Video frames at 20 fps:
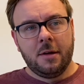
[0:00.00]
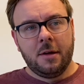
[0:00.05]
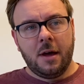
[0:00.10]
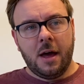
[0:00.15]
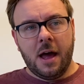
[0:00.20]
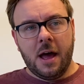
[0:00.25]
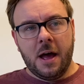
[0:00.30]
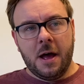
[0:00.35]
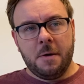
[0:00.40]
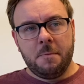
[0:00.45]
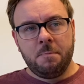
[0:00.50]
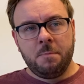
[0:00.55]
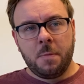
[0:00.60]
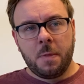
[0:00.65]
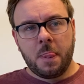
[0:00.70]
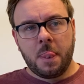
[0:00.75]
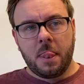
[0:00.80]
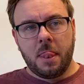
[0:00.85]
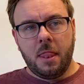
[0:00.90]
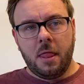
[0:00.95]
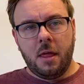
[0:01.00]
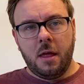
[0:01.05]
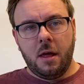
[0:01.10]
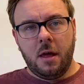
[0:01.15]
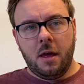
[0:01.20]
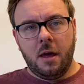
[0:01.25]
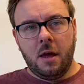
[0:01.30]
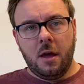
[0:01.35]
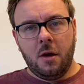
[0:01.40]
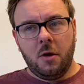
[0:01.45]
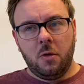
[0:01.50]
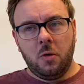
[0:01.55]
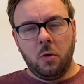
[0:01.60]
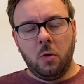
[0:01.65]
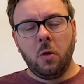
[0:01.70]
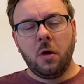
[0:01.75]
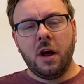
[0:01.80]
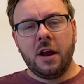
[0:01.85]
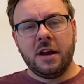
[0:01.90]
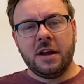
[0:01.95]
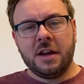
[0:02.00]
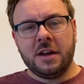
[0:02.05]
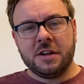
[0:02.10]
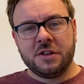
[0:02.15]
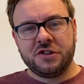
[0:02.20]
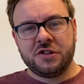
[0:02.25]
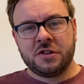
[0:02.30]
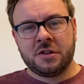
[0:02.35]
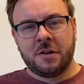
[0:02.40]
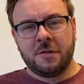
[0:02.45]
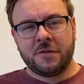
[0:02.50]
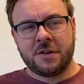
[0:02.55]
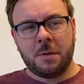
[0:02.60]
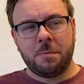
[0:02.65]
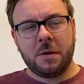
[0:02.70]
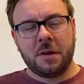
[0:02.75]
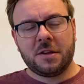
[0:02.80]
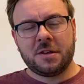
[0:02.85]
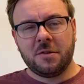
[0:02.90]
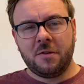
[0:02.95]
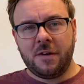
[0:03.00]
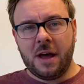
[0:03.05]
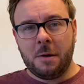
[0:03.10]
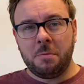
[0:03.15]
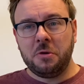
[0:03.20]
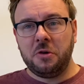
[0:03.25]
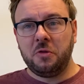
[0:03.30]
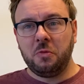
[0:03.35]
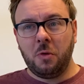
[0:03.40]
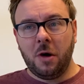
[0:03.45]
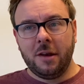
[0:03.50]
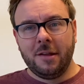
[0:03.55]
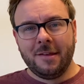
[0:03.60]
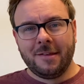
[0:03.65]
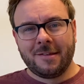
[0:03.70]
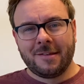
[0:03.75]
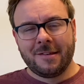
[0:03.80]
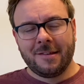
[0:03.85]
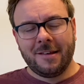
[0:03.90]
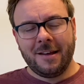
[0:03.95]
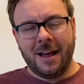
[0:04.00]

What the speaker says: all I need is something to have happened once,